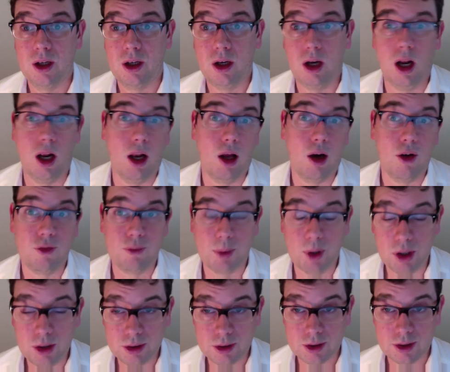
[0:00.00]
They love
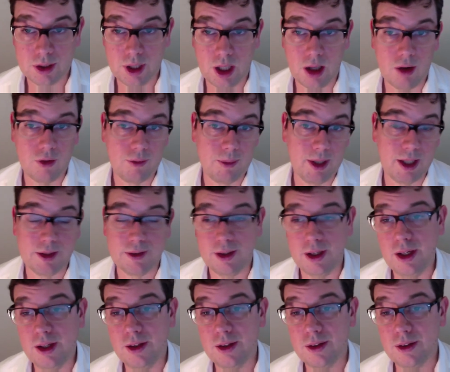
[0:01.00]
books, they love
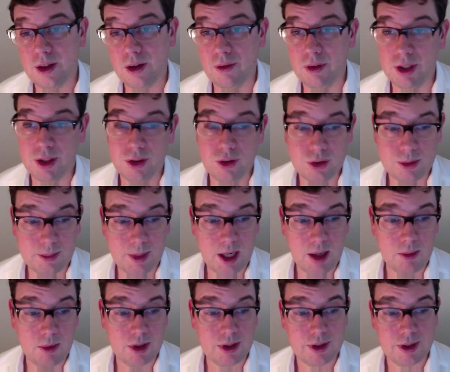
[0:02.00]
magazines, they read
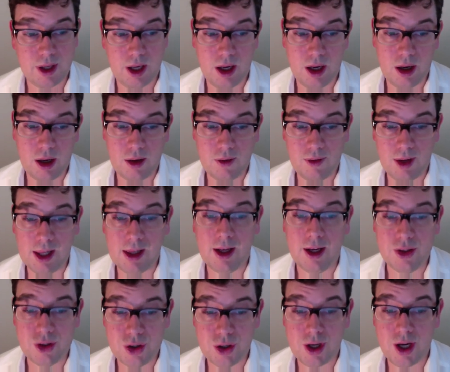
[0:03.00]
newspapers, they are well
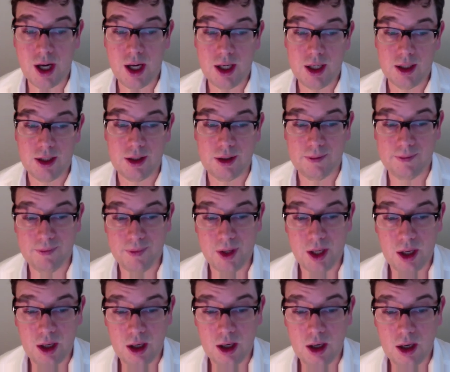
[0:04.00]
educated.
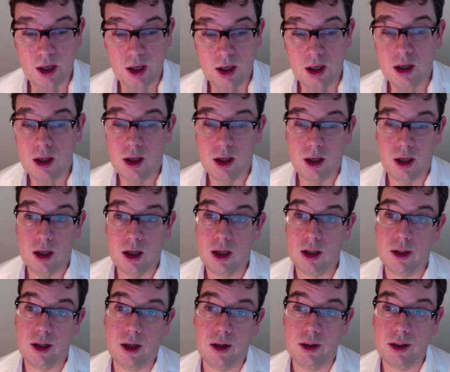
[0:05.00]
Uh,
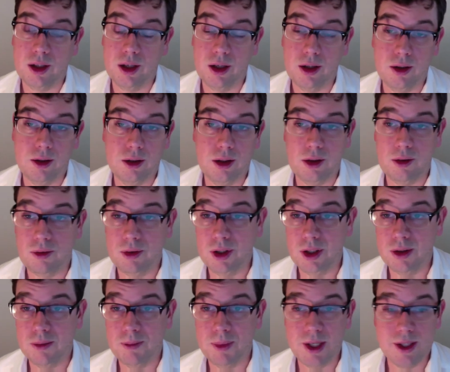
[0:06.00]
they, they, they
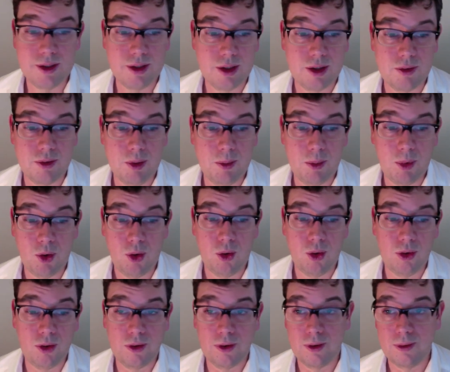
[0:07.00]
read business
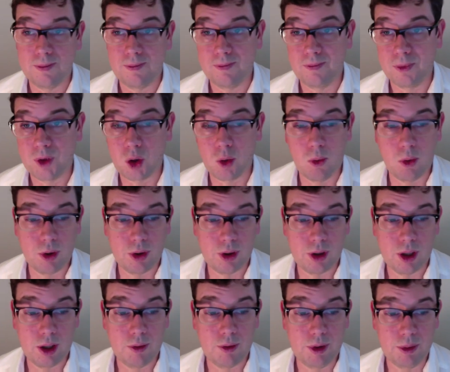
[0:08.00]
reports,
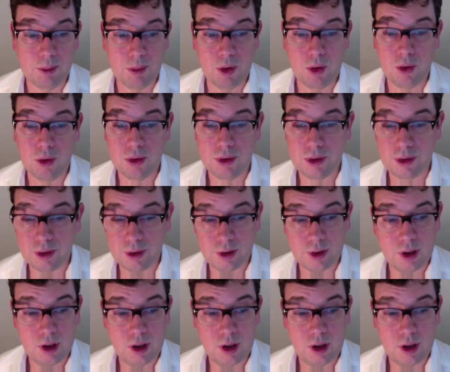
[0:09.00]
quarterly reports.